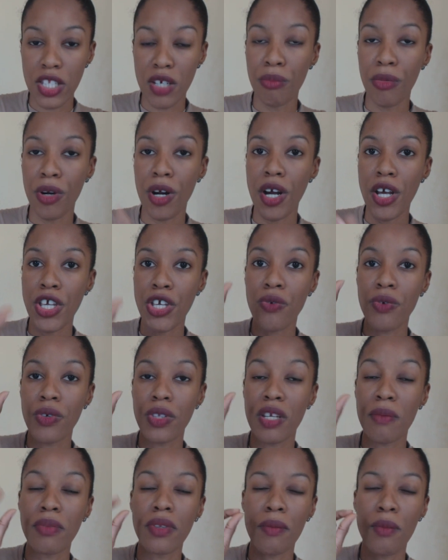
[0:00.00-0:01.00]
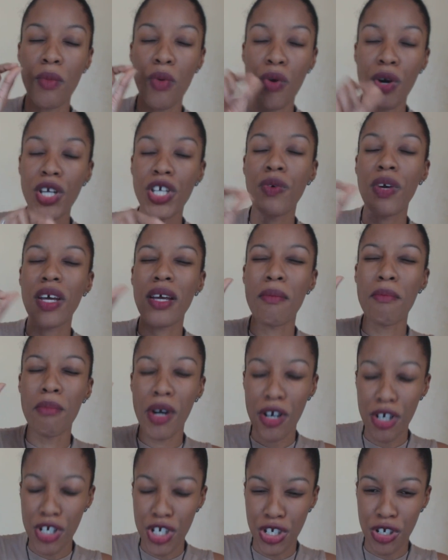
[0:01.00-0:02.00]
the more you
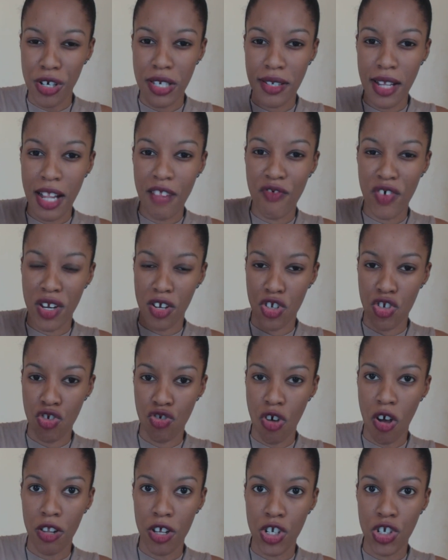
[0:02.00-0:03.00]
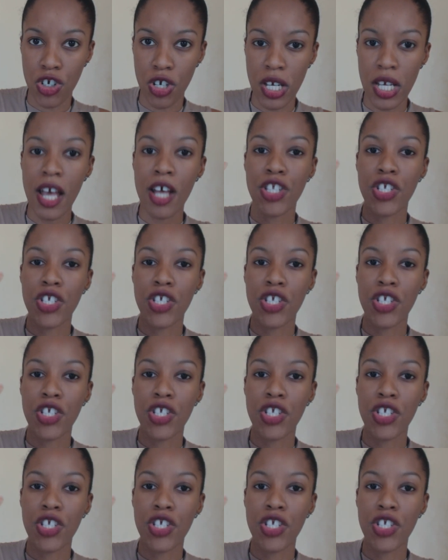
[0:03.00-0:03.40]
immerse yourself in astrology.